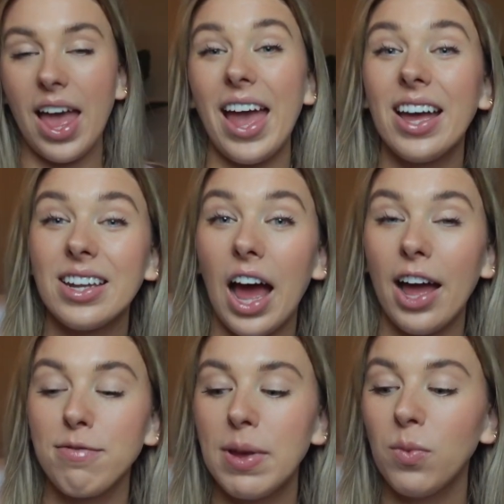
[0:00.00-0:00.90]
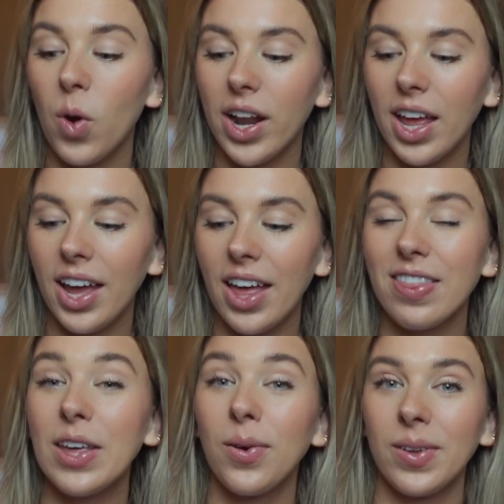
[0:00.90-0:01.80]
and I've been wanting
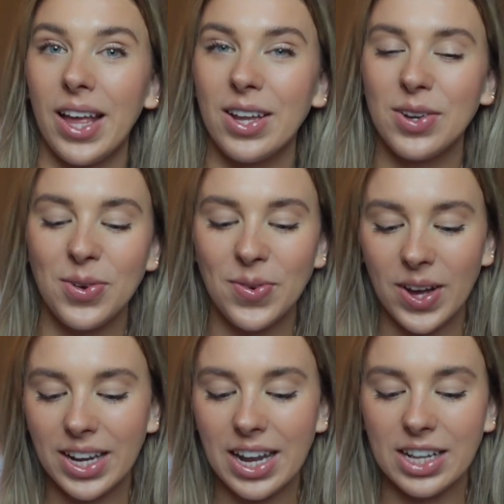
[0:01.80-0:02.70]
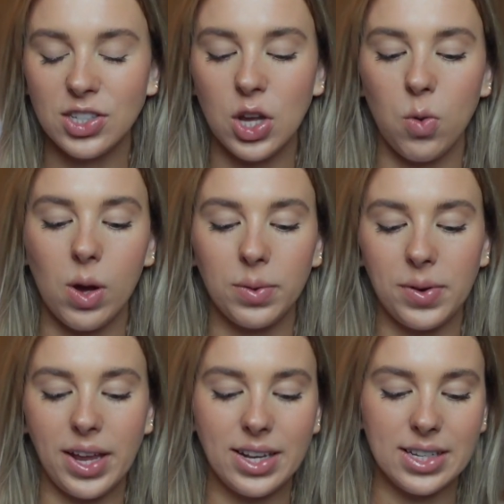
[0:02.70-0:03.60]
the Orlando one, and so while we were
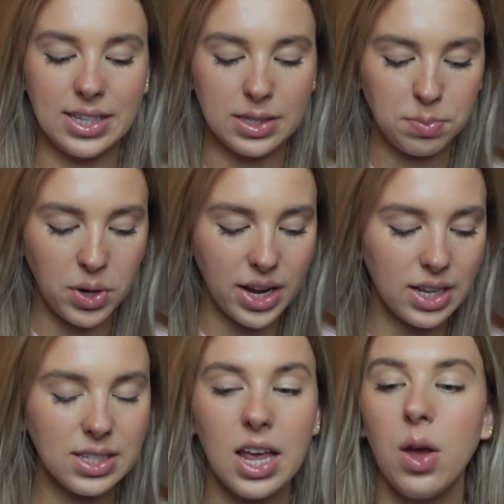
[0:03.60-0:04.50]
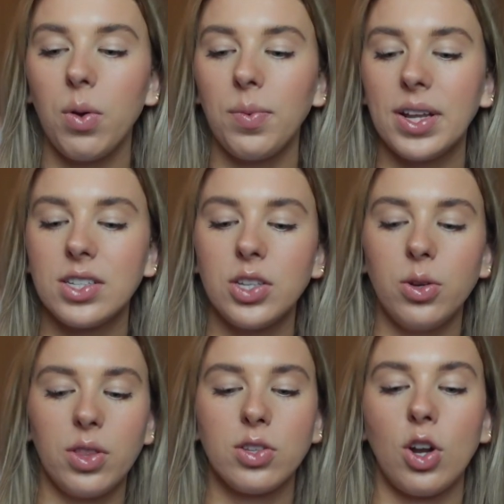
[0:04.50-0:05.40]
in Disney Springs we went
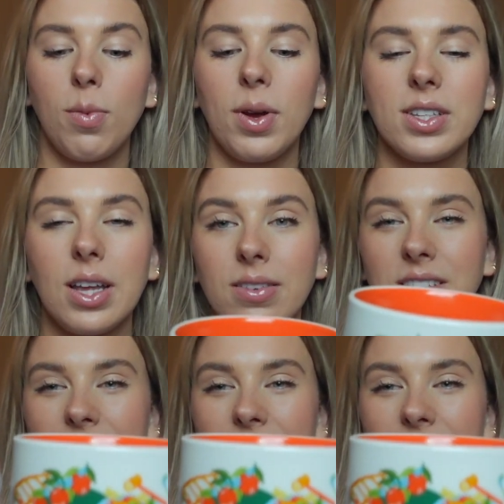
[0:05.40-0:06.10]
to the Starbucks that was